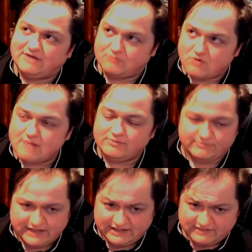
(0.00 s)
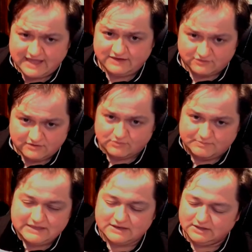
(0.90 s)
a problem like that
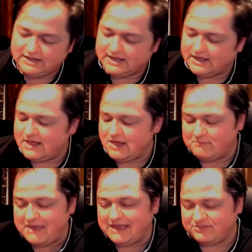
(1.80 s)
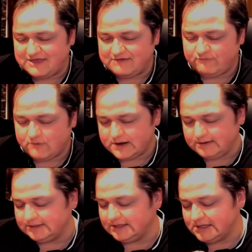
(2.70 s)
repeatedly, I'll make a thing for
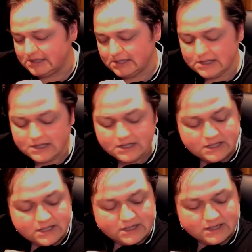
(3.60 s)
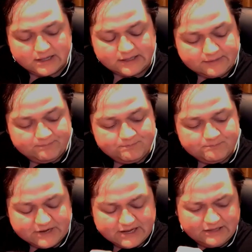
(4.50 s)
it.
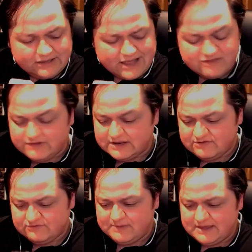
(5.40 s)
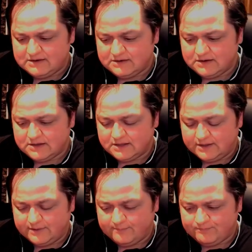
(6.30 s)
But a lot of it has been,
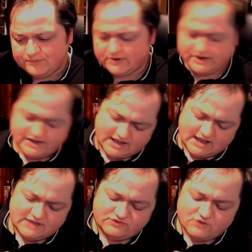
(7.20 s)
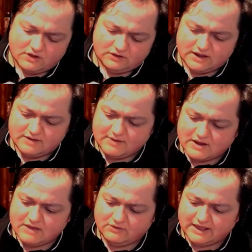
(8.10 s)
I talk a lot
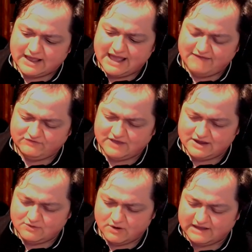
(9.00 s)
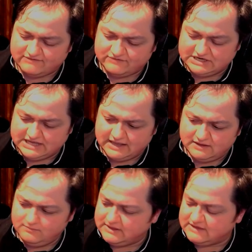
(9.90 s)
about how like I have to kind of work every
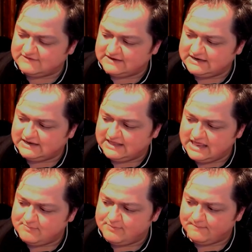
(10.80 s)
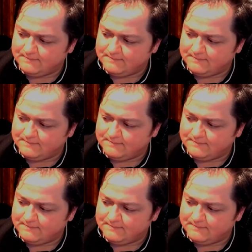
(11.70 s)
day because the I need to keep